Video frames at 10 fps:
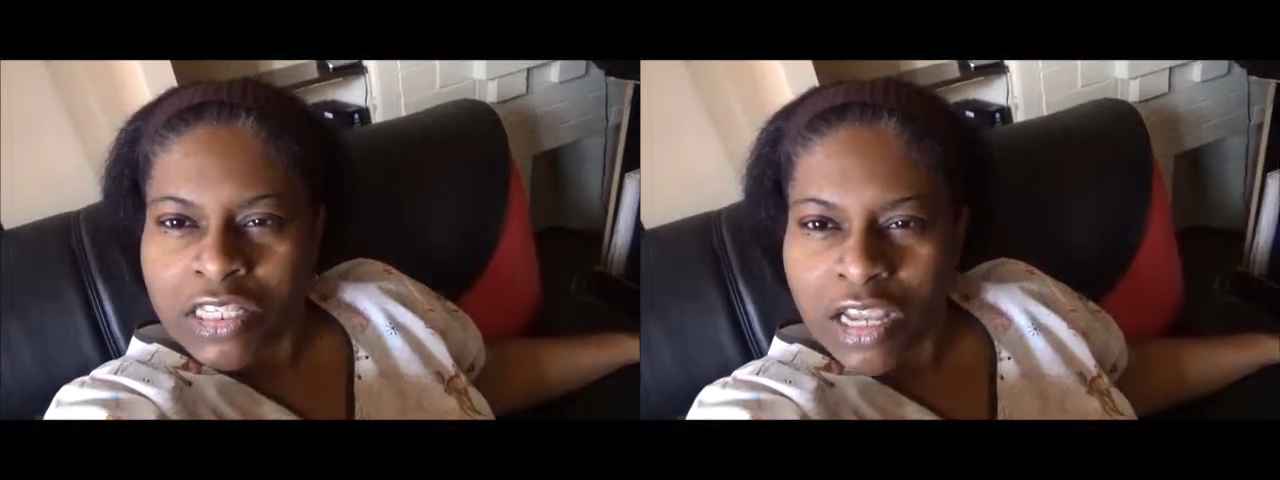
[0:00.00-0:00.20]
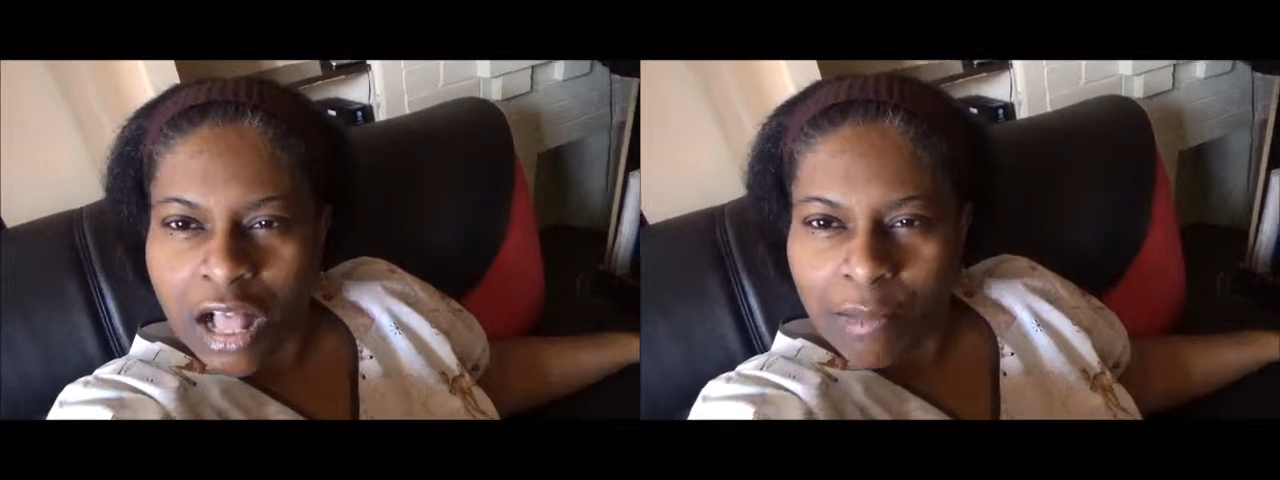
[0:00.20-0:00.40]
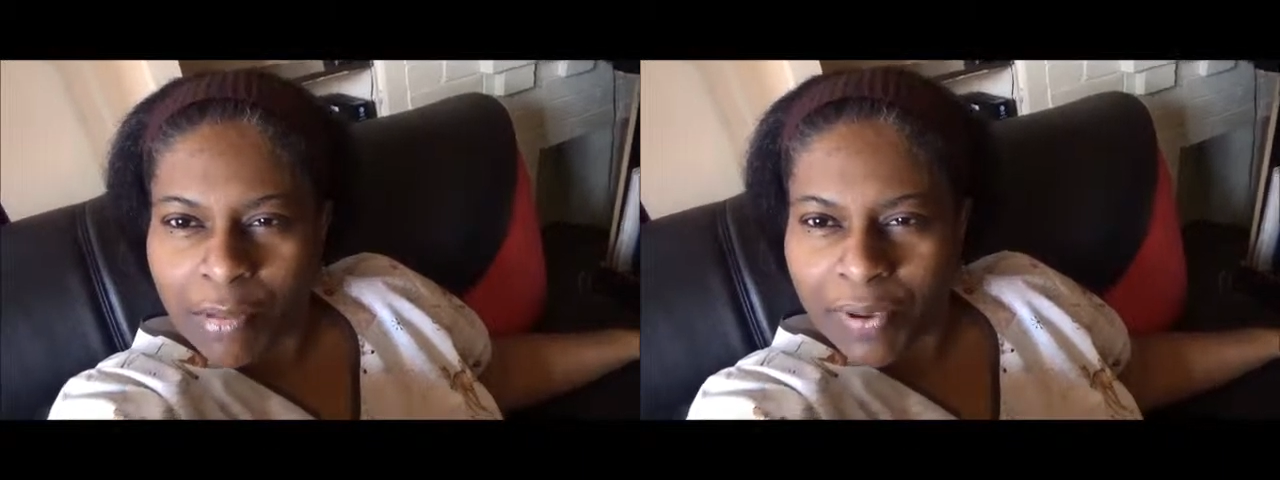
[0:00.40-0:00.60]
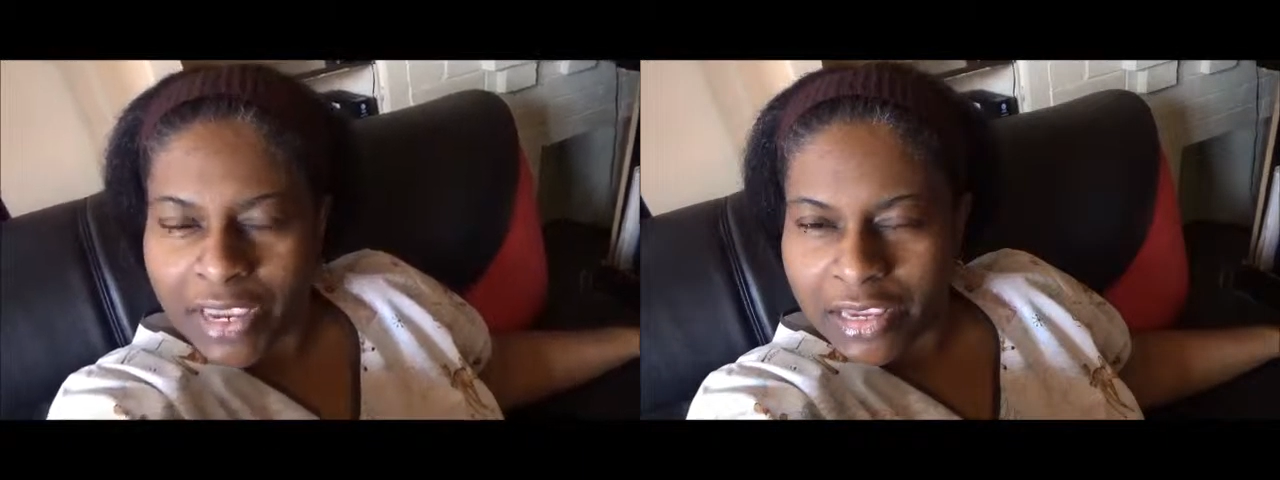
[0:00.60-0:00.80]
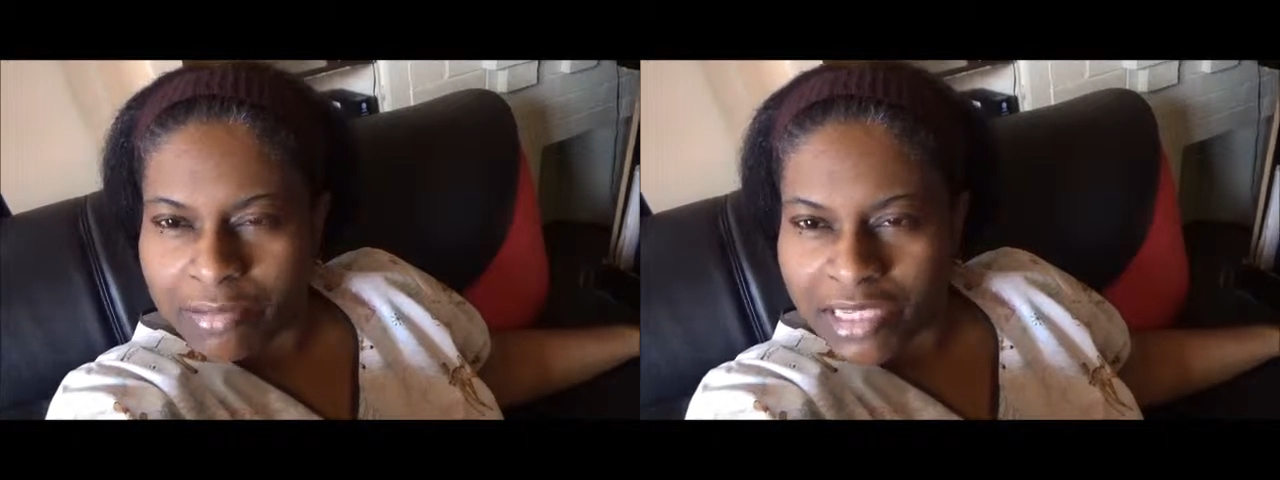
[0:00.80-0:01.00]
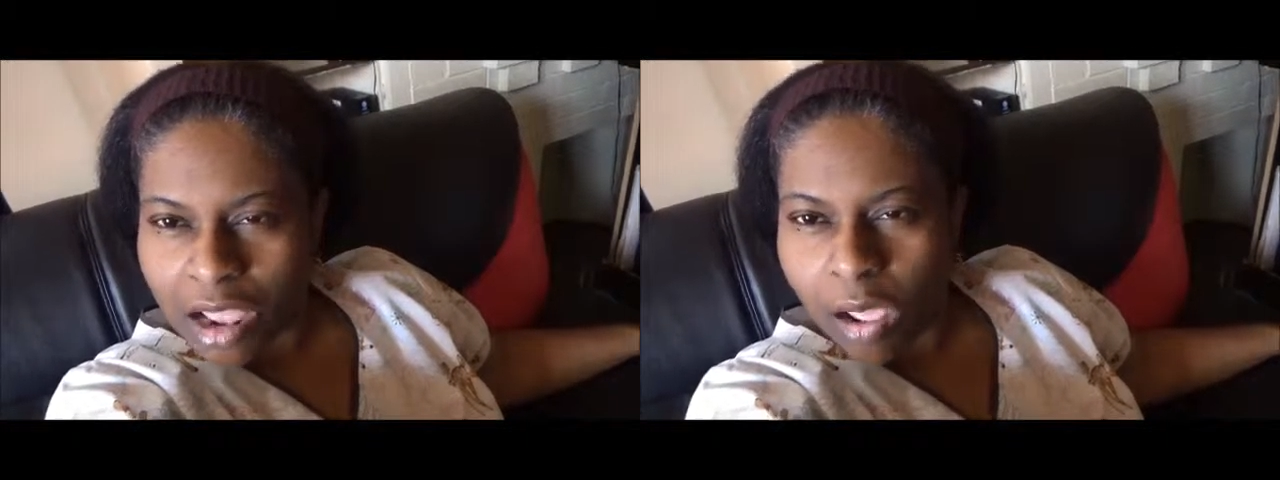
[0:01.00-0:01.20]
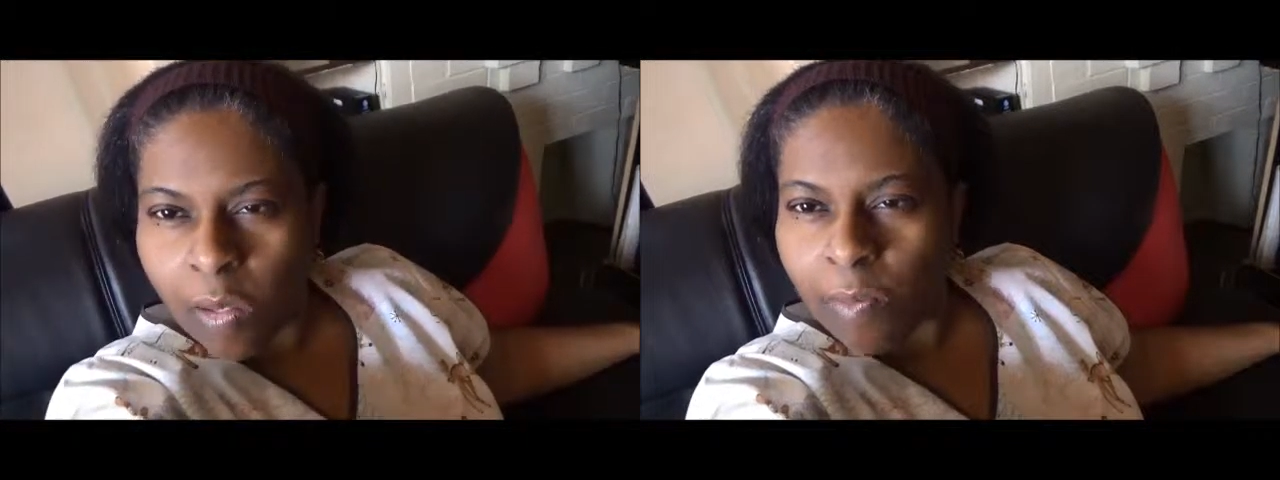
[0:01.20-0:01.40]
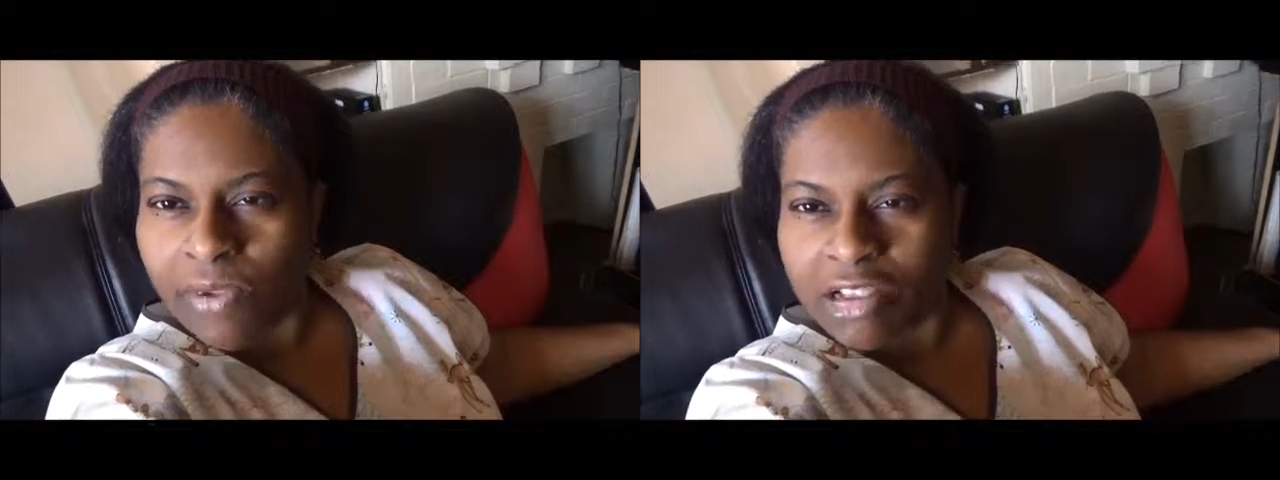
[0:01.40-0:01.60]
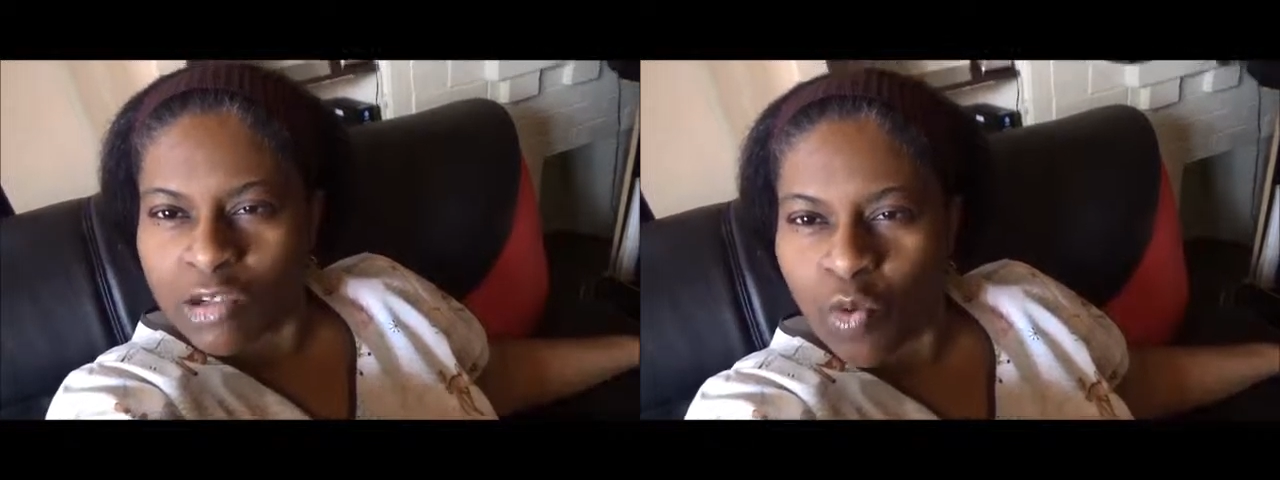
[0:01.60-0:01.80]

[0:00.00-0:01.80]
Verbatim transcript: to all my peeps that's